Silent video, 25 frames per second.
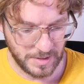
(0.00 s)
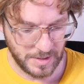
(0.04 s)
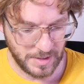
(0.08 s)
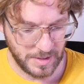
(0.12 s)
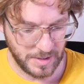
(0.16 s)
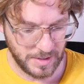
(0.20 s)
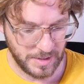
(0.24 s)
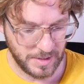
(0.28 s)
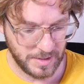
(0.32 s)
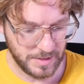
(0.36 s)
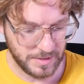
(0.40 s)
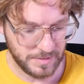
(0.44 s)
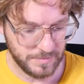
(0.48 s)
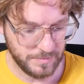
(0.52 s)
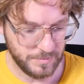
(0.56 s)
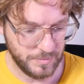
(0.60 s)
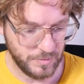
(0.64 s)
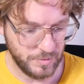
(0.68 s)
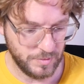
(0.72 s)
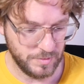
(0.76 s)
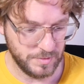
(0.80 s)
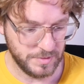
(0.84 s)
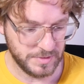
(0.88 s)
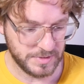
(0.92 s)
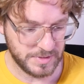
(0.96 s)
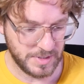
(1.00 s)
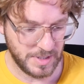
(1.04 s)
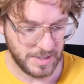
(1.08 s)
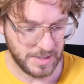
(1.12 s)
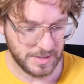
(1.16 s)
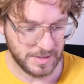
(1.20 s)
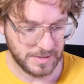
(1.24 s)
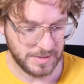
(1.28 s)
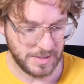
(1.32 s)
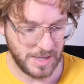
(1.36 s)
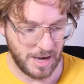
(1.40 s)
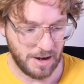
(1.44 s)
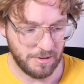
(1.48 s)
and
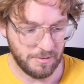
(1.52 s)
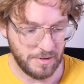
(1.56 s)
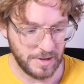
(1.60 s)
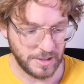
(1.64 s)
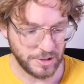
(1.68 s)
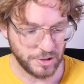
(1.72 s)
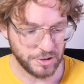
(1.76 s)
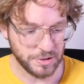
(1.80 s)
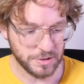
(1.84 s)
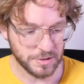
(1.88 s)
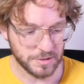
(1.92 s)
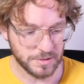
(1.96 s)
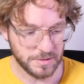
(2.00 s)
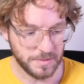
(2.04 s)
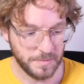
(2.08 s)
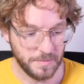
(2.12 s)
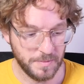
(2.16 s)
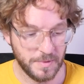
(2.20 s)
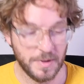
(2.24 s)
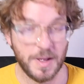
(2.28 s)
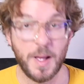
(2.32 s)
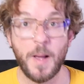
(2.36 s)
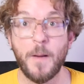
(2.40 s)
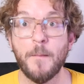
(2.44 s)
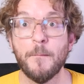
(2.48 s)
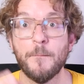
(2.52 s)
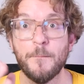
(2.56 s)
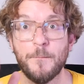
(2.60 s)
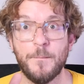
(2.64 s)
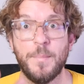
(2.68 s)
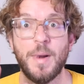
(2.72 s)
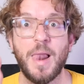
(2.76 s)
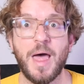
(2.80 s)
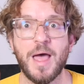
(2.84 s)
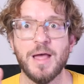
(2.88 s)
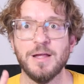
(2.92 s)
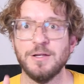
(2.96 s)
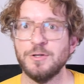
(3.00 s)
moonset direction,
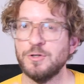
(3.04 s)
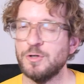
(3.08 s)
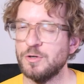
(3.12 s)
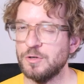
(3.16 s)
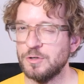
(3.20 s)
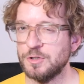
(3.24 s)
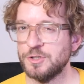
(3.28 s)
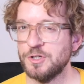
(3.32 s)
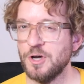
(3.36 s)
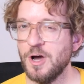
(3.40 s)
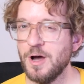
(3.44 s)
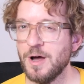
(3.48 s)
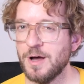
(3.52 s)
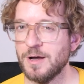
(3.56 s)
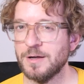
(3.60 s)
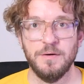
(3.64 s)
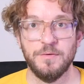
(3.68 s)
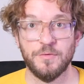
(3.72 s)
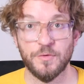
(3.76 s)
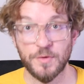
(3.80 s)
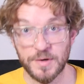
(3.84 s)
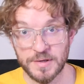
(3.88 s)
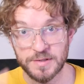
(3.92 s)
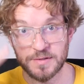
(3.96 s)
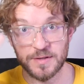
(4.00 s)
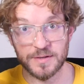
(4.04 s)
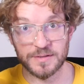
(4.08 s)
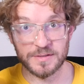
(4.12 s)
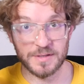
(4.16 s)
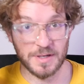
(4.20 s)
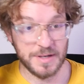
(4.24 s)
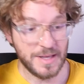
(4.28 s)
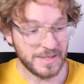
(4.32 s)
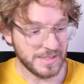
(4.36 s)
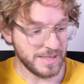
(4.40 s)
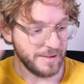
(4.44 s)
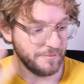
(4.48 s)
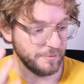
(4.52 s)
plan your shot. For instance,
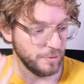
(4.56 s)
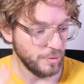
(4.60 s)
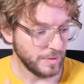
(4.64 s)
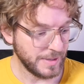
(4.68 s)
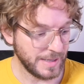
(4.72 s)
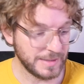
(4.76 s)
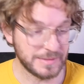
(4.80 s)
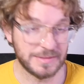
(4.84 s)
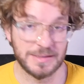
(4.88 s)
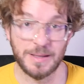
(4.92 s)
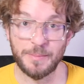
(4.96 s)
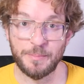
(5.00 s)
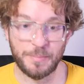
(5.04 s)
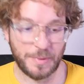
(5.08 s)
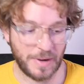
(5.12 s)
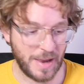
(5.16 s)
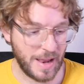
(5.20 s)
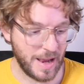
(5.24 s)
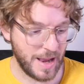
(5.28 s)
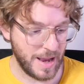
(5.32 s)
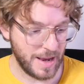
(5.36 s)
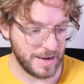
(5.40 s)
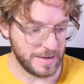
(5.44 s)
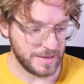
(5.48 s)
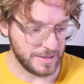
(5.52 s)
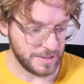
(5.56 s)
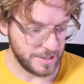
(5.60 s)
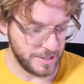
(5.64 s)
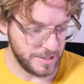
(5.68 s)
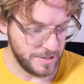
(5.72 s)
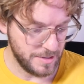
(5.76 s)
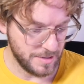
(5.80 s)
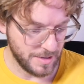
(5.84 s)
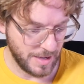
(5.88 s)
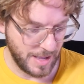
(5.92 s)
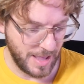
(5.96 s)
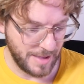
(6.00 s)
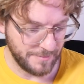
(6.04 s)
let's have a look at the plan
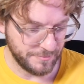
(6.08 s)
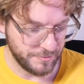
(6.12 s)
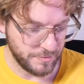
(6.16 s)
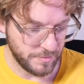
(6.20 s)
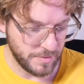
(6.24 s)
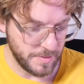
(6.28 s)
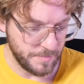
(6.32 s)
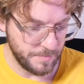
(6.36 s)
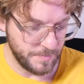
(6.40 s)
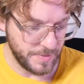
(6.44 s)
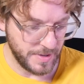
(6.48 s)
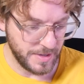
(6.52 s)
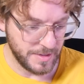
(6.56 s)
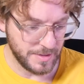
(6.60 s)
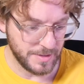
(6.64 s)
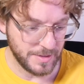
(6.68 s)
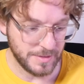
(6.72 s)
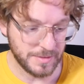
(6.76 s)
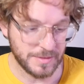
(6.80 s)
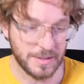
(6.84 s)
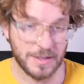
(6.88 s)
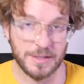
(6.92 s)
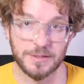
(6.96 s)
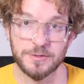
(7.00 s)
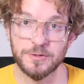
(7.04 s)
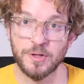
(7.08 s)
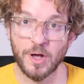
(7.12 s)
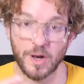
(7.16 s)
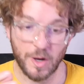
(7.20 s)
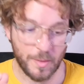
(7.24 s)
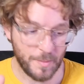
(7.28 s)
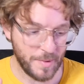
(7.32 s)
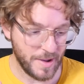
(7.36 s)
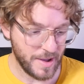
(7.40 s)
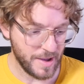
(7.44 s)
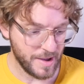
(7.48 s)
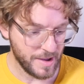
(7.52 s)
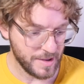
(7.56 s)
here. I have been in the
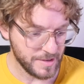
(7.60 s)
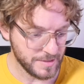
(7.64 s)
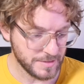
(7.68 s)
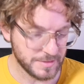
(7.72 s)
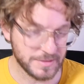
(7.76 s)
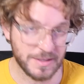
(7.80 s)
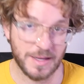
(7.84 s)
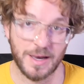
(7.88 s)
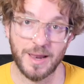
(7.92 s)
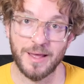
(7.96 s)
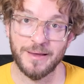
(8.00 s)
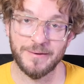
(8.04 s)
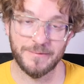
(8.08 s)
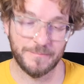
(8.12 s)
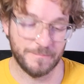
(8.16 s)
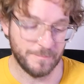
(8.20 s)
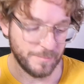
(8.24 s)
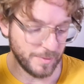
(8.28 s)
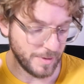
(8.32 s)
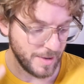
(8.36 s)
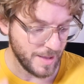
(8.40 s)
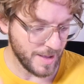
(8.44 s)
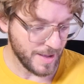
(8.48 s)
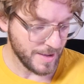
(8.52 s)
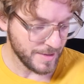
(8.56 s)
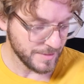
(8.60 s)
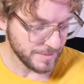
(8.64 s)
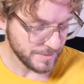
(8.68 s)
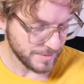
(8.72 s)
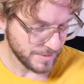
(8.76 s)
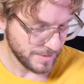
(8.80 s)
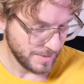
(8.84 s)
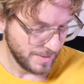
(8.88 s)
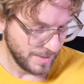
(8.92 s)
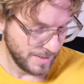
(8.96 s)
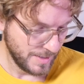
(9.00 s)
Dolomites and I've planned